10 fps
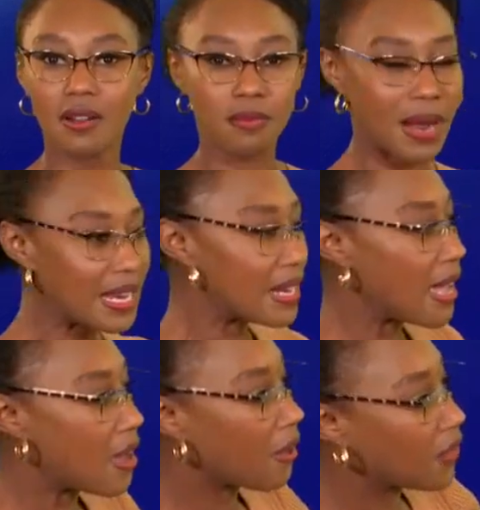Right
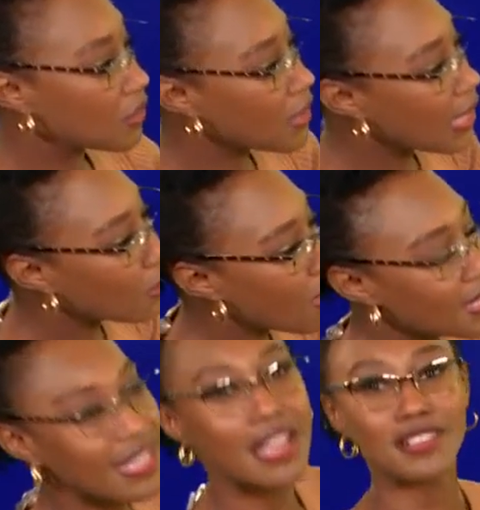now, if you look at
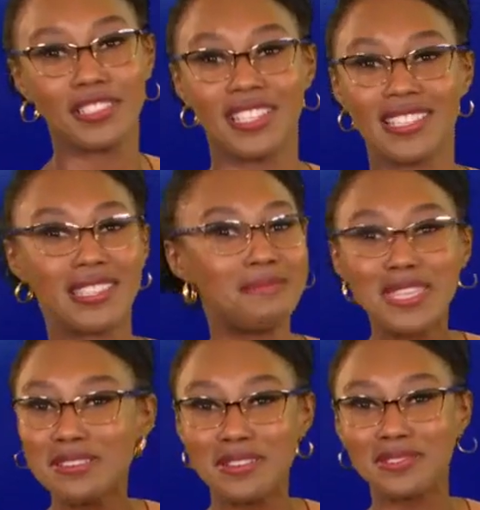Los Angeles,
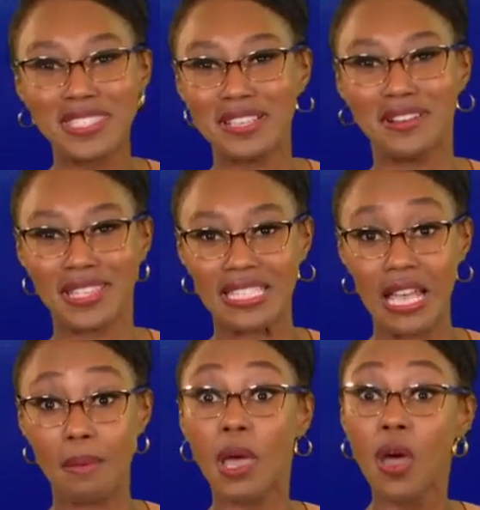something you don't see all the
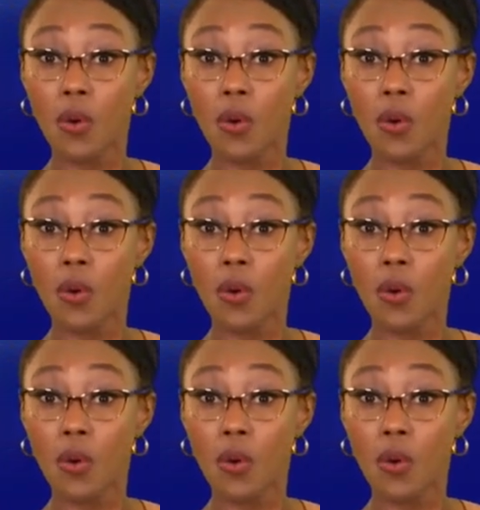time,